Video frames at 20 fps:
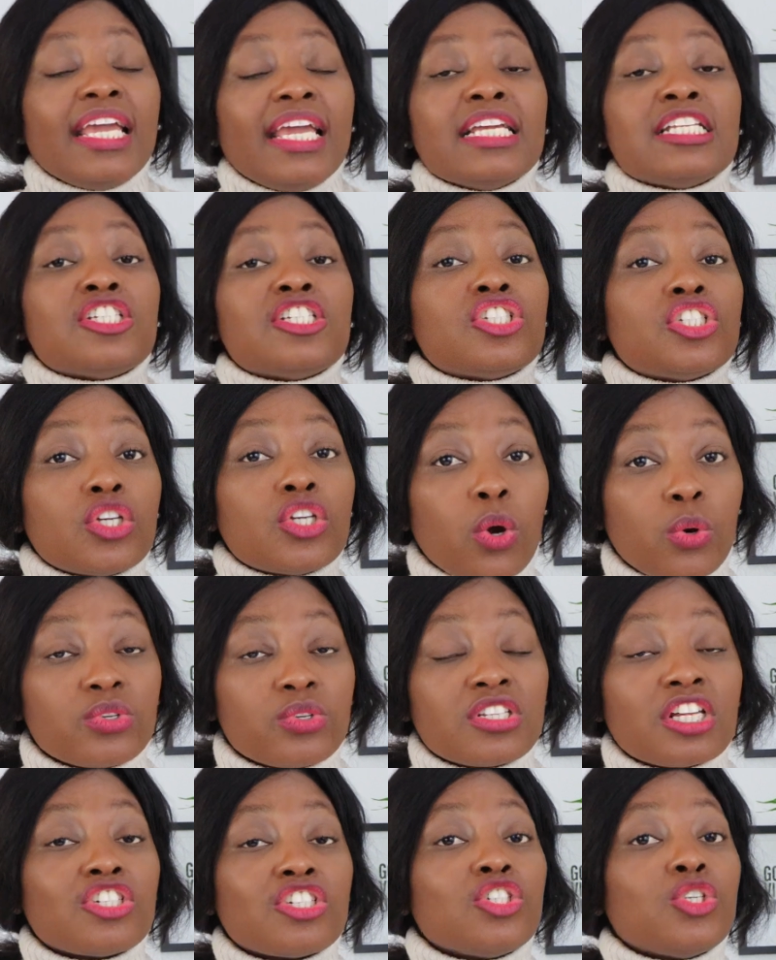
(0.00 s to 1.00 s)
It
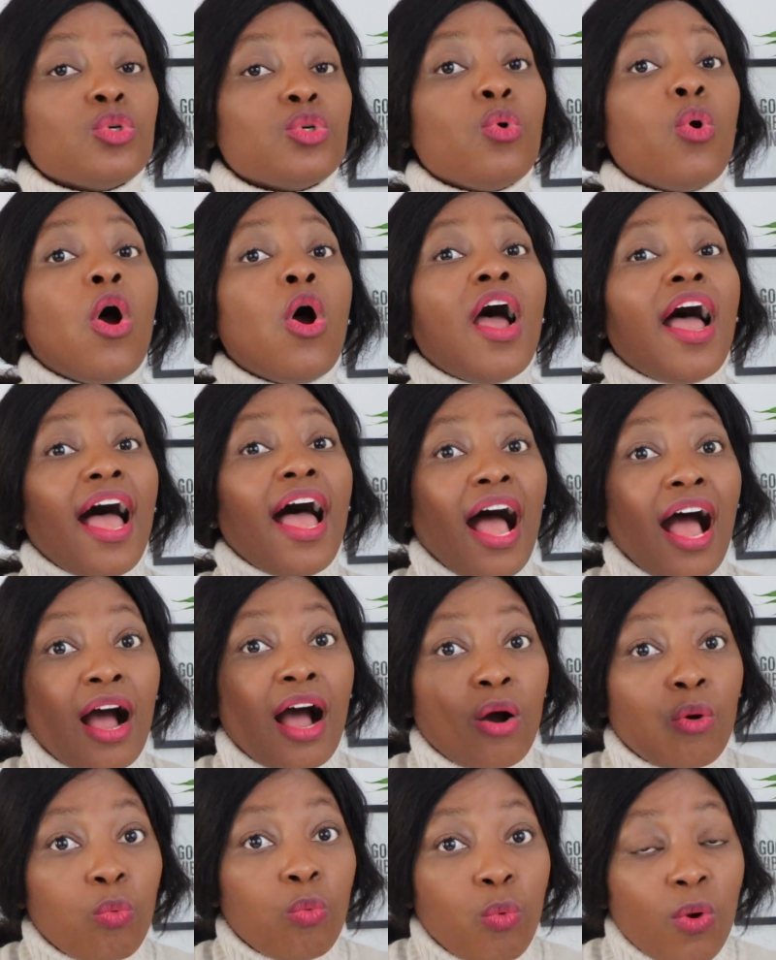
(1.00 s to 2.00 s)
shows that you
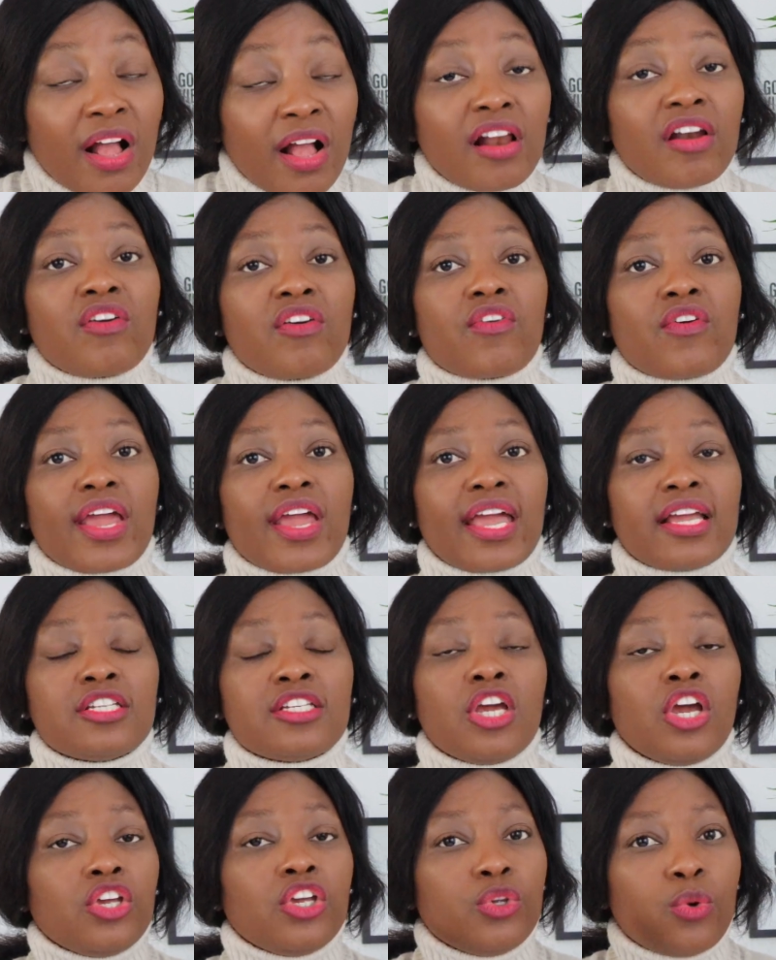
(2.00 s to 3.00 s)
are well
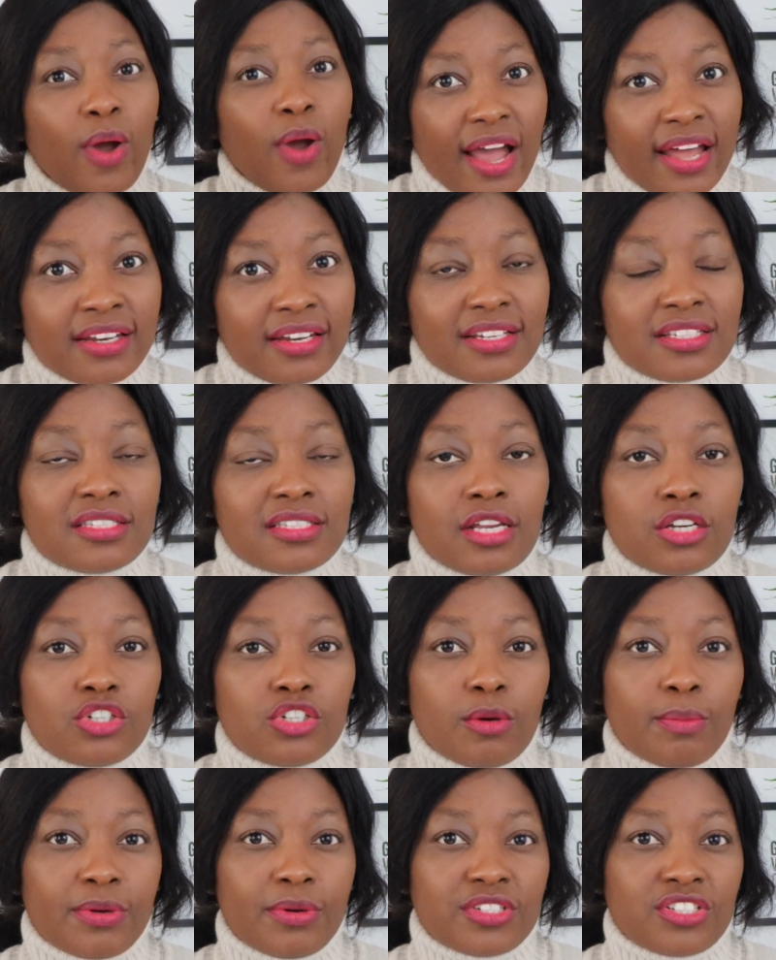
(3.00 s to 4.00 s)
read, you
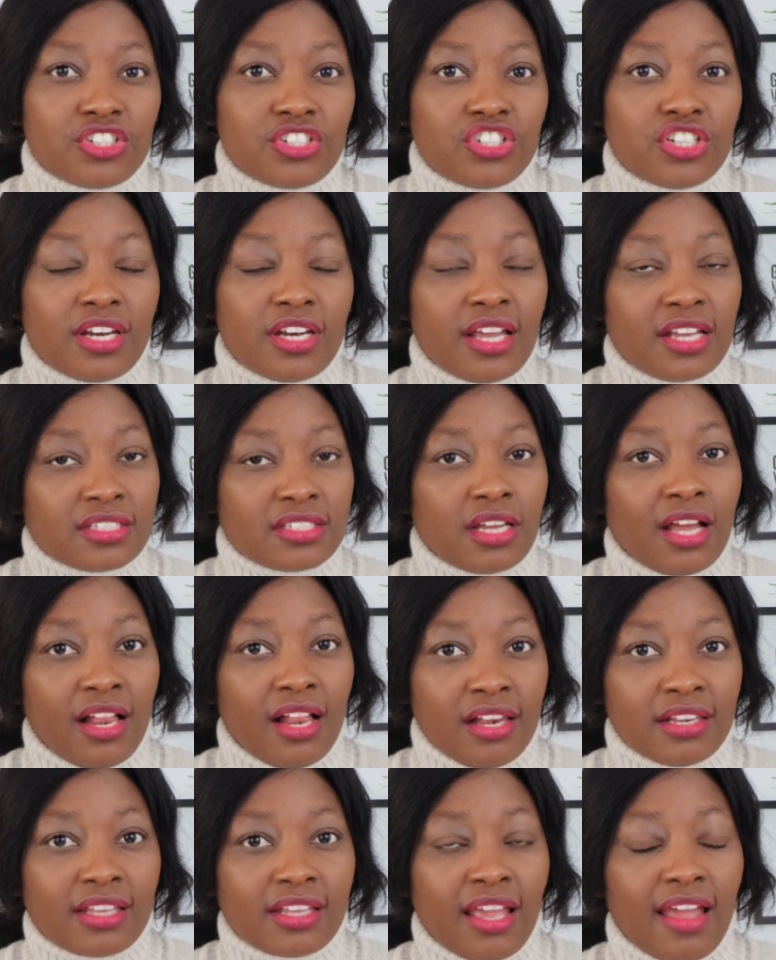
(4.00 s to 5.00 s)
understand your position as a
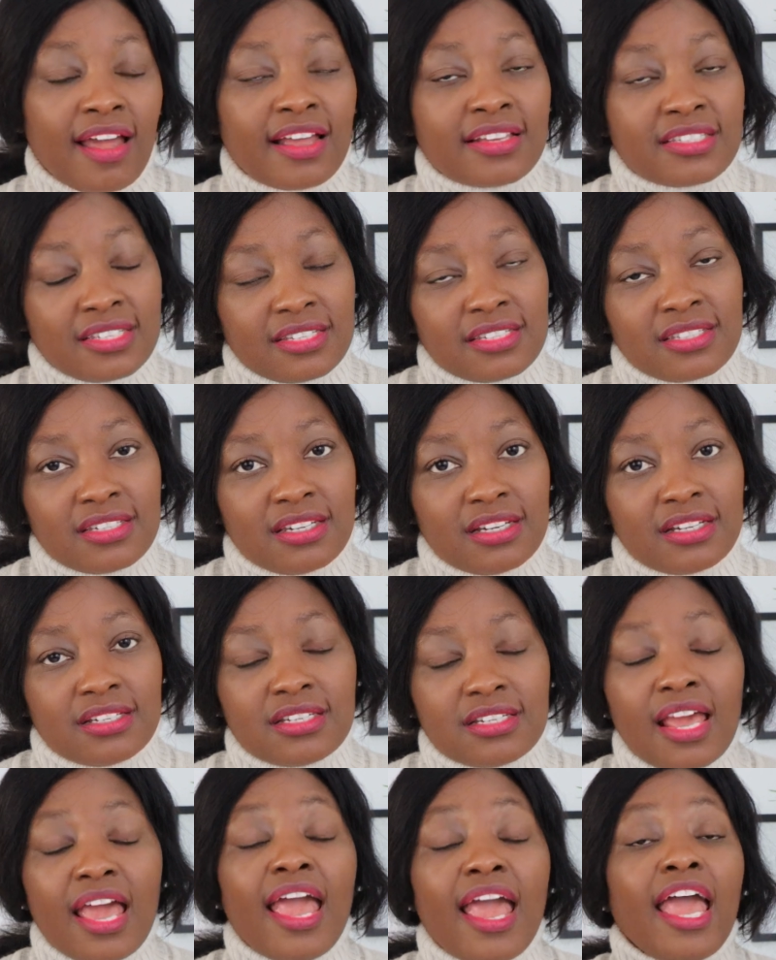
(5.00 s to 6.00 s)
healthcare
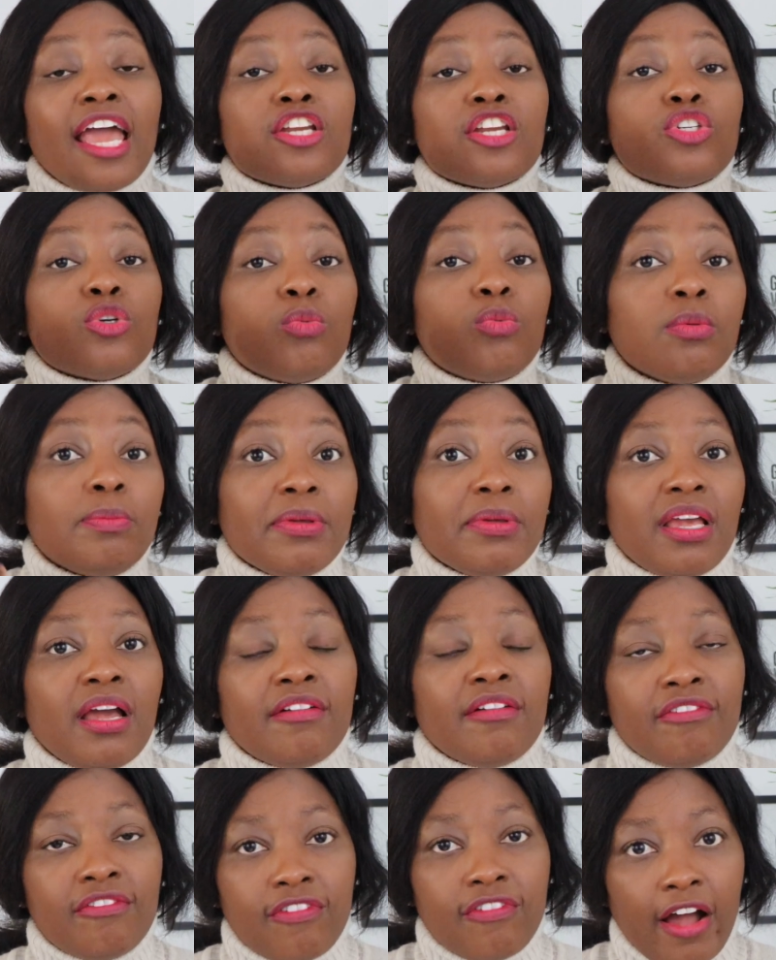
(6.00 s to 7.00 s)
assistant, and you will be a
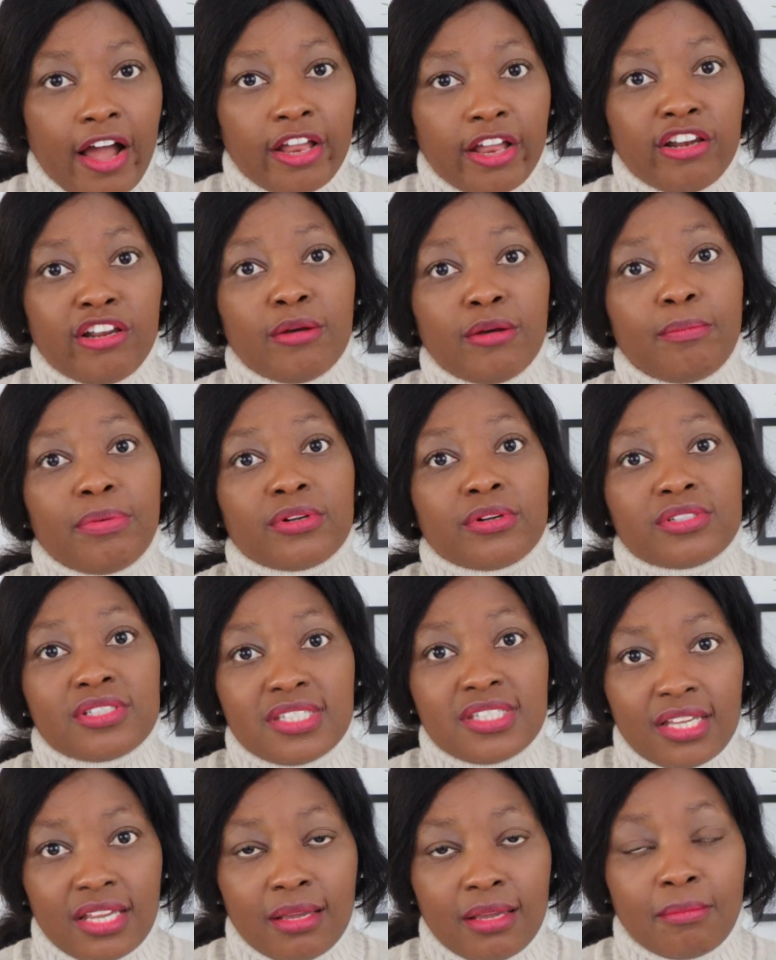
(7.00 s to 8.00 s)
valuable
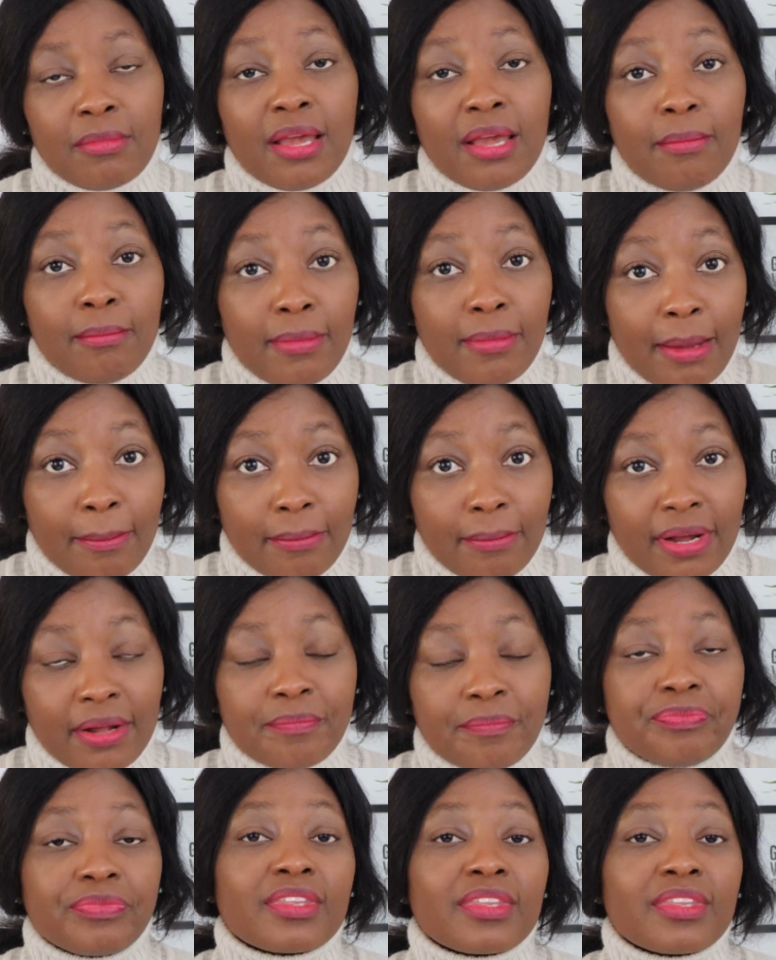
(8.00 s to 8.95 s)
team member.